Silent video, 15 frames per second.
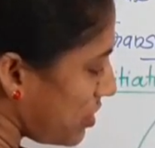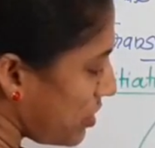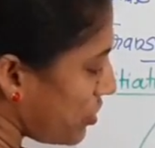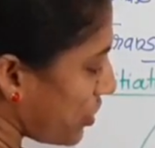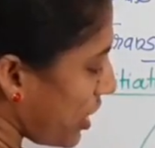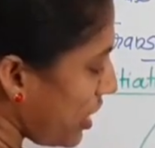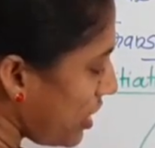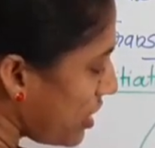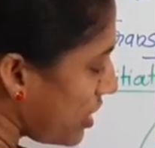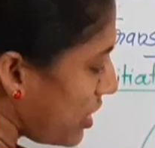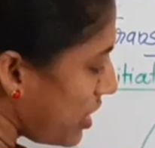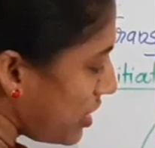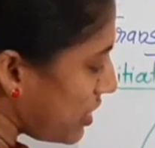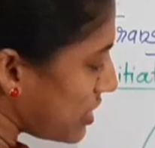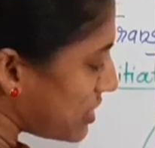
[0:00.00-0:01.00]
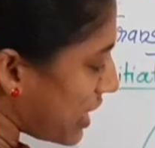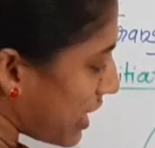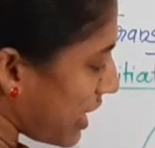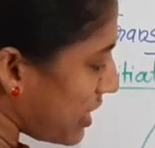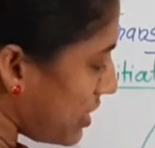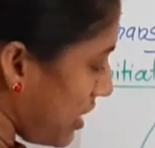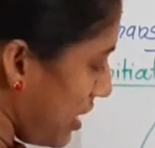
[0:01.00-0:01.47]
Okay, the
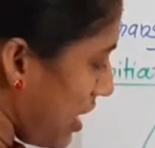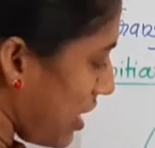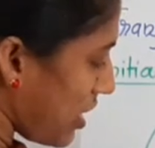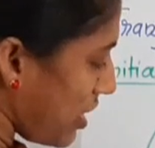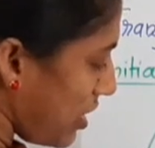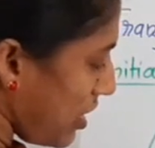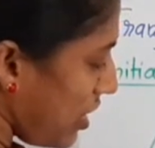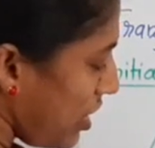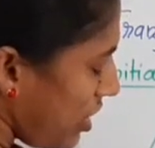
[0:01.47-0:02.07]
second tRNA